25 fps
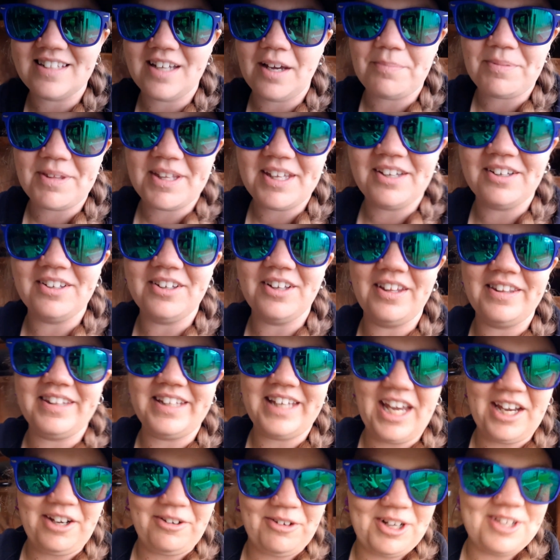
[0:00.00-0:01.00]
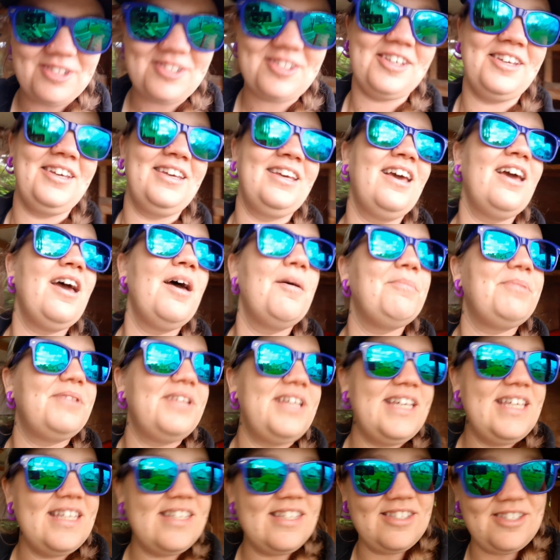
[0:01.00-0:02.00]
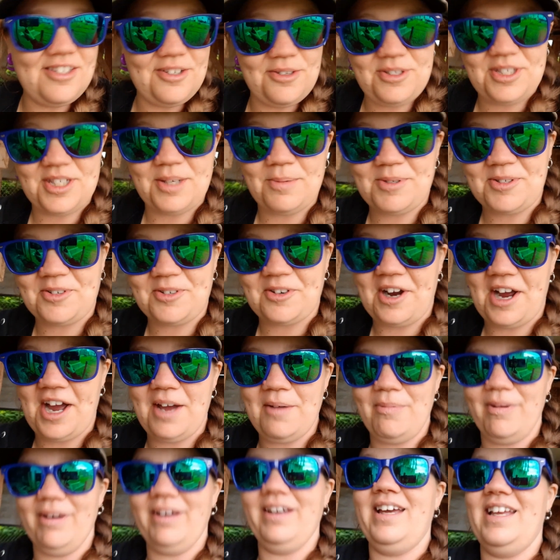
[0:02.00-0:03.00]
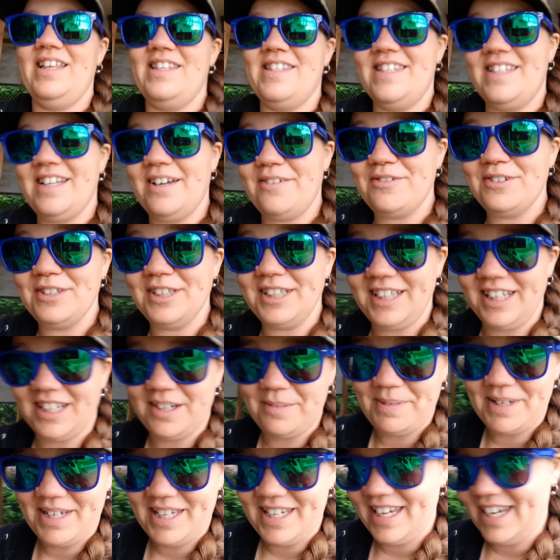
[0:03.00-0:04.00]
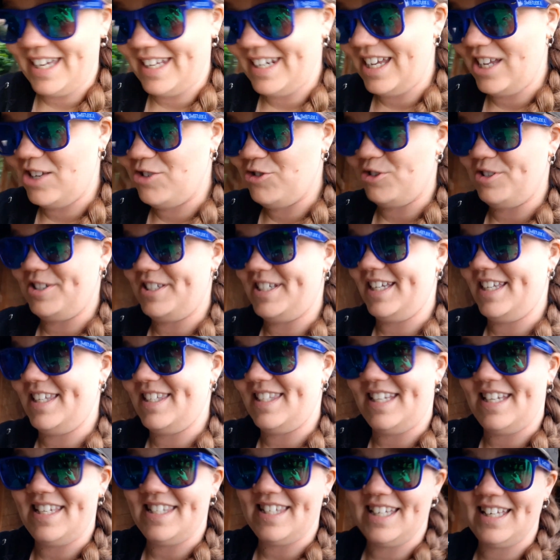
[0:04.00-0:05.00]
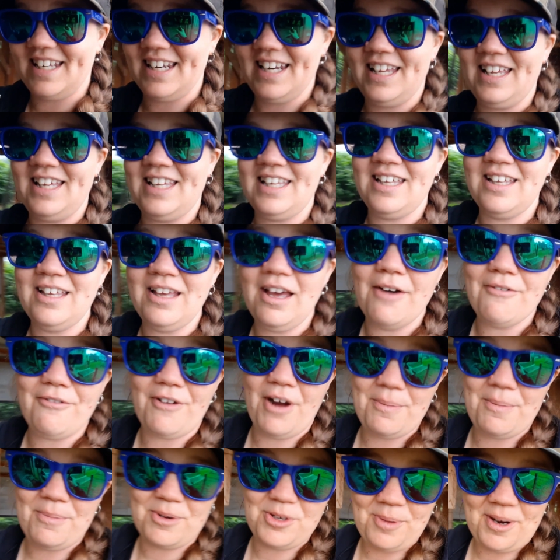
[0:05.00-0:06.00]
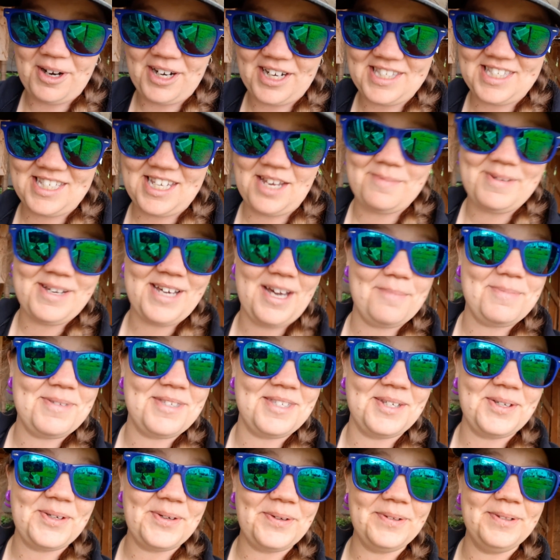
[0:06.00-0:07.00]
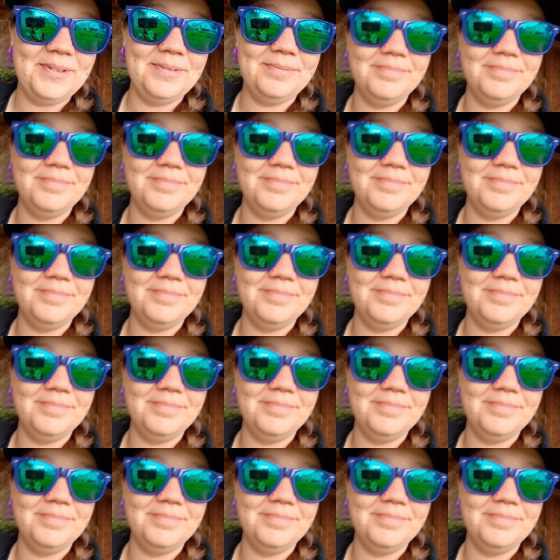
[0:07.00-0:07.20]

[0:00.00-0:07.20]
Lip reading: up the hill on the acreage, please do subscribe. It's definitely going to be an interesting season. Farmers market's coming up soon.